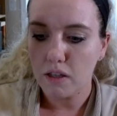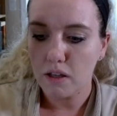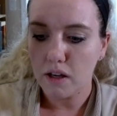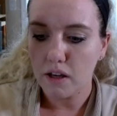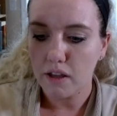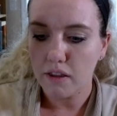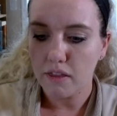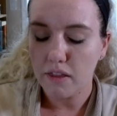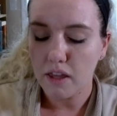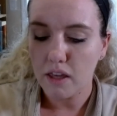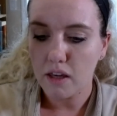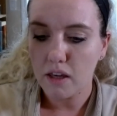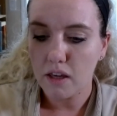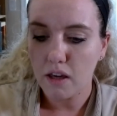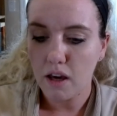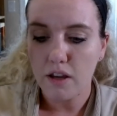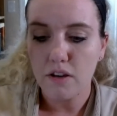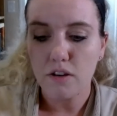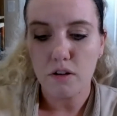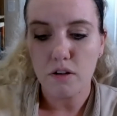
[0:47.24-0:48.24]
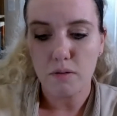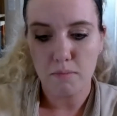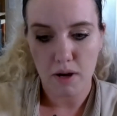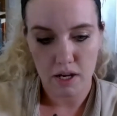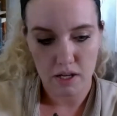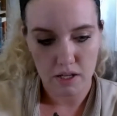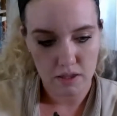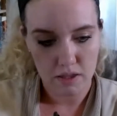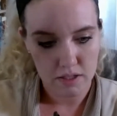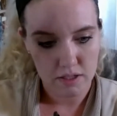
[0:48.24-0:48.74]
I think,
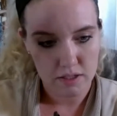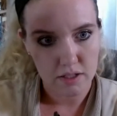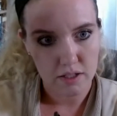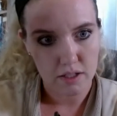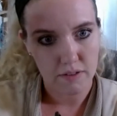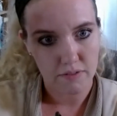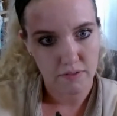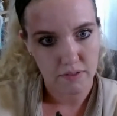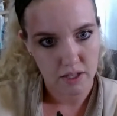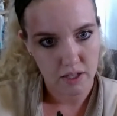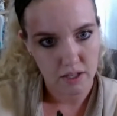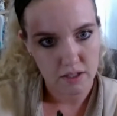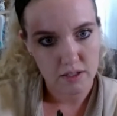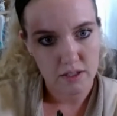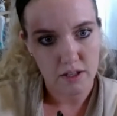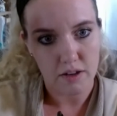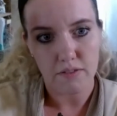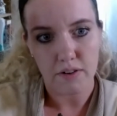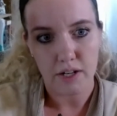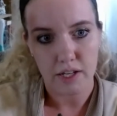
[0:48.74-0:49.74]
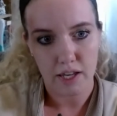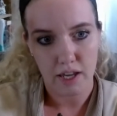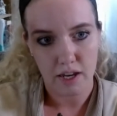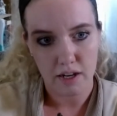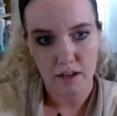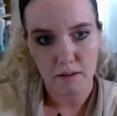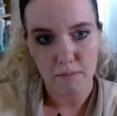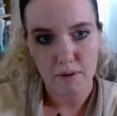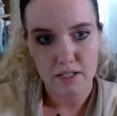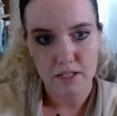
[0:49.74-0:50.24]
undermine the significance of our
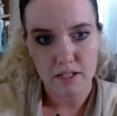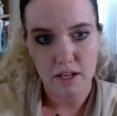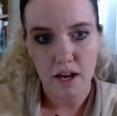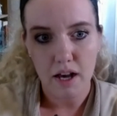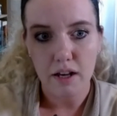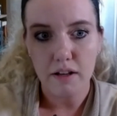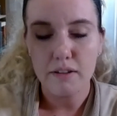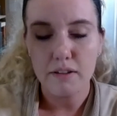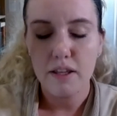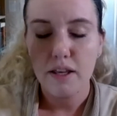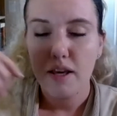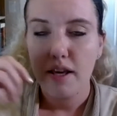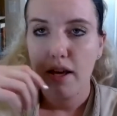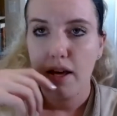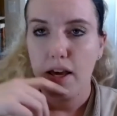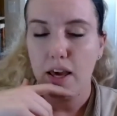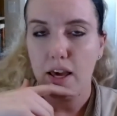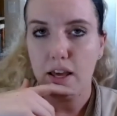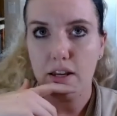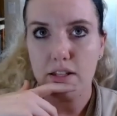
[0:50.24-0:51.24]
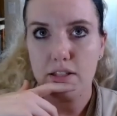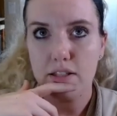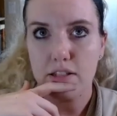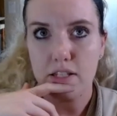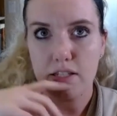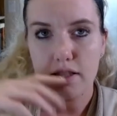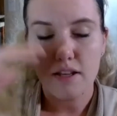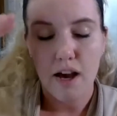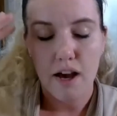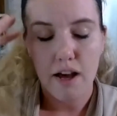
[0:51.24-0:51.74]
canine mental health. And it's
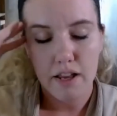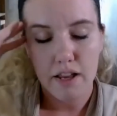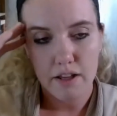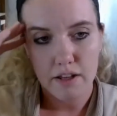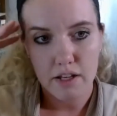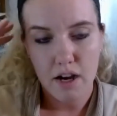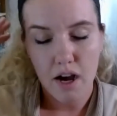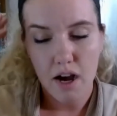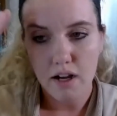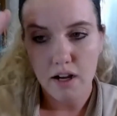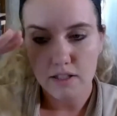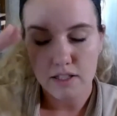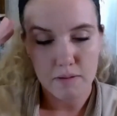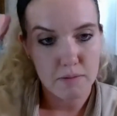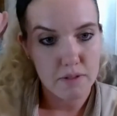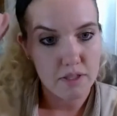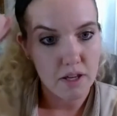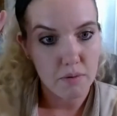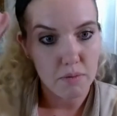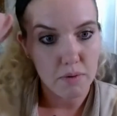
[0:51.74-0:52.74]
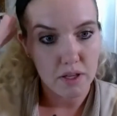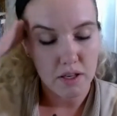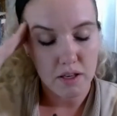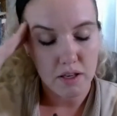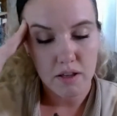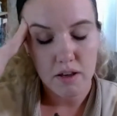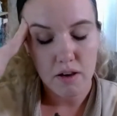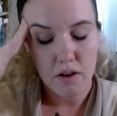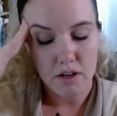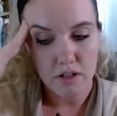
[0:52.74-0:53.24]
just not a concept that we
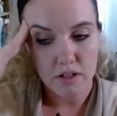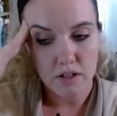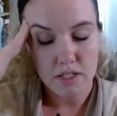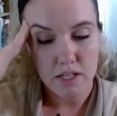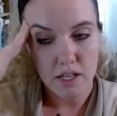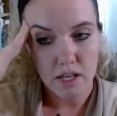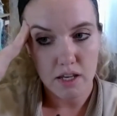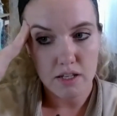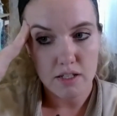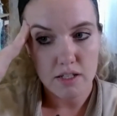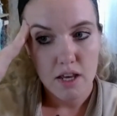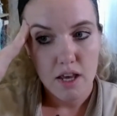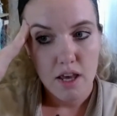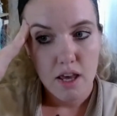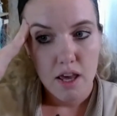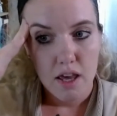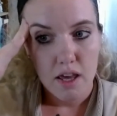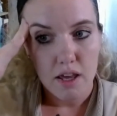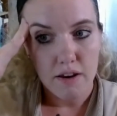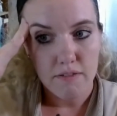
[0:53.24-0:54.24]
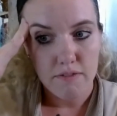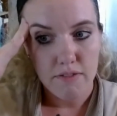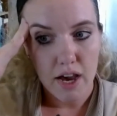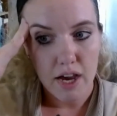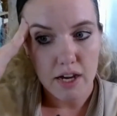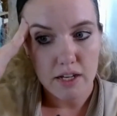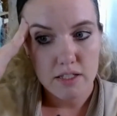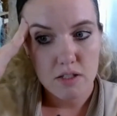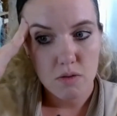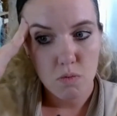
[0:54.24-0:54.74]
understand. In
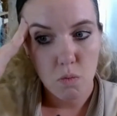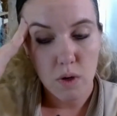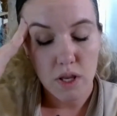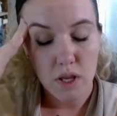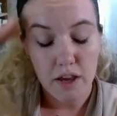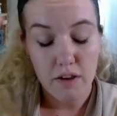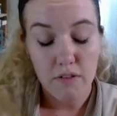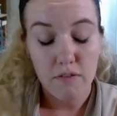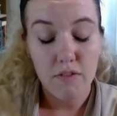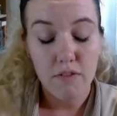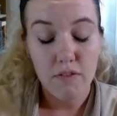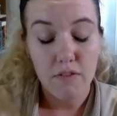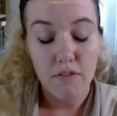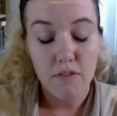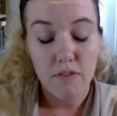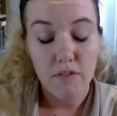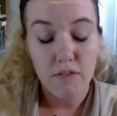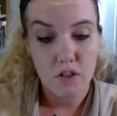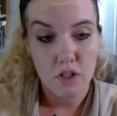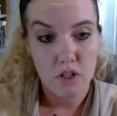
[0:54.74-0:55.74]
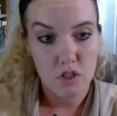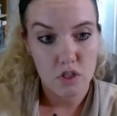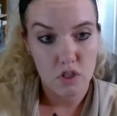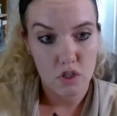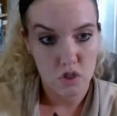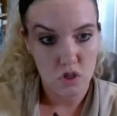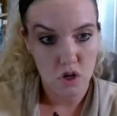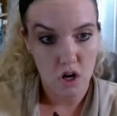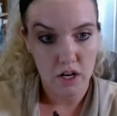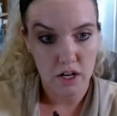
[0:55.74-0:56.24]
fact, when I very first
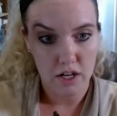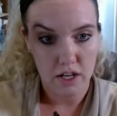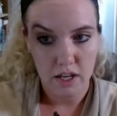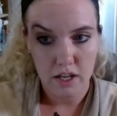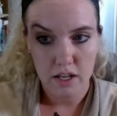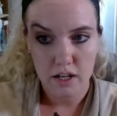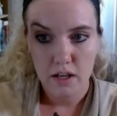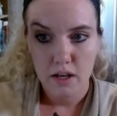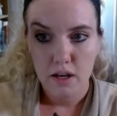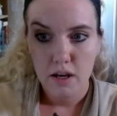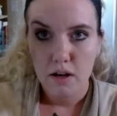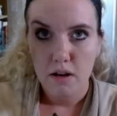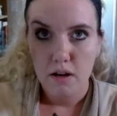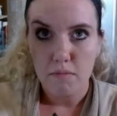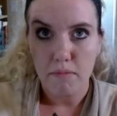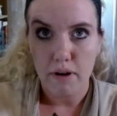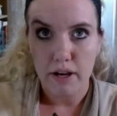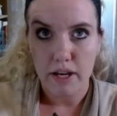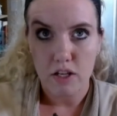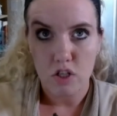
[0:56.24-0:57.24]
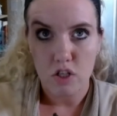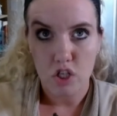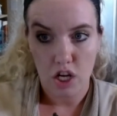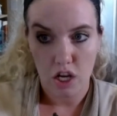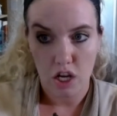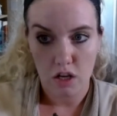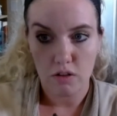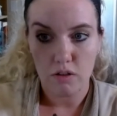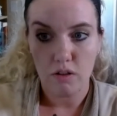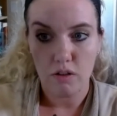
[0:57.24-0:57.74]
started my
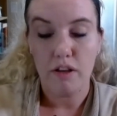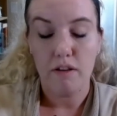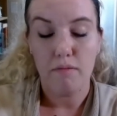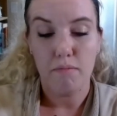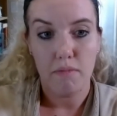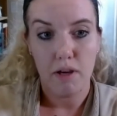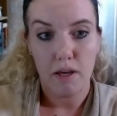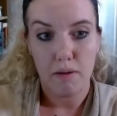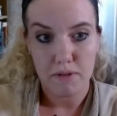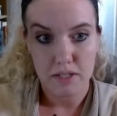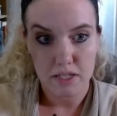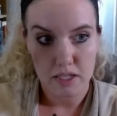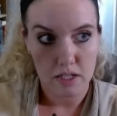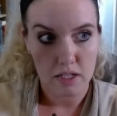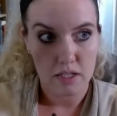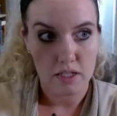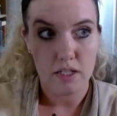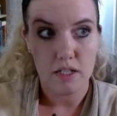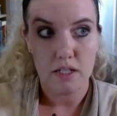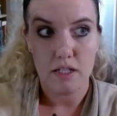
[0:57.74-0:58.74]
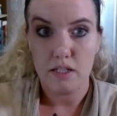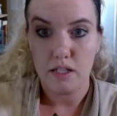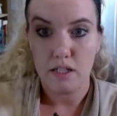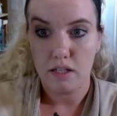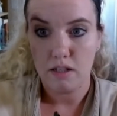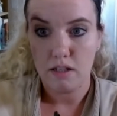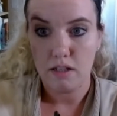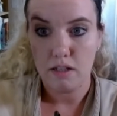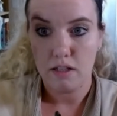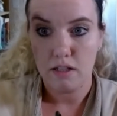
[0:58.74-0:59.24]
channel and my business, and I
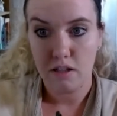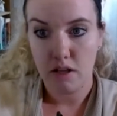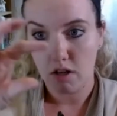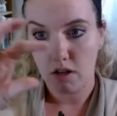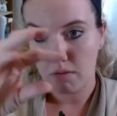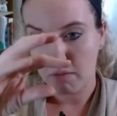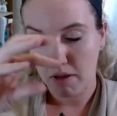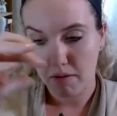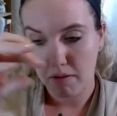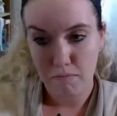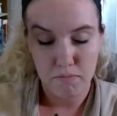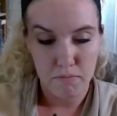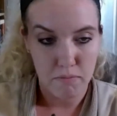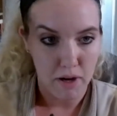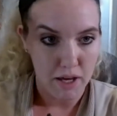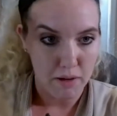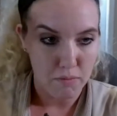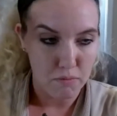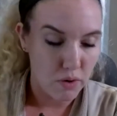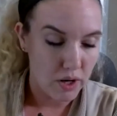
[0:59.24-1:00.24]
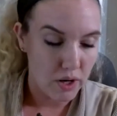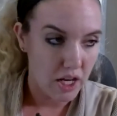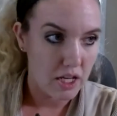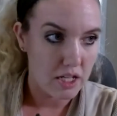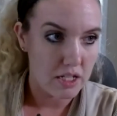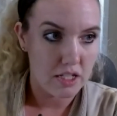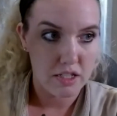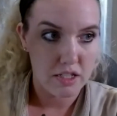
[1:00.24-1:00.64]
said, you know, my brand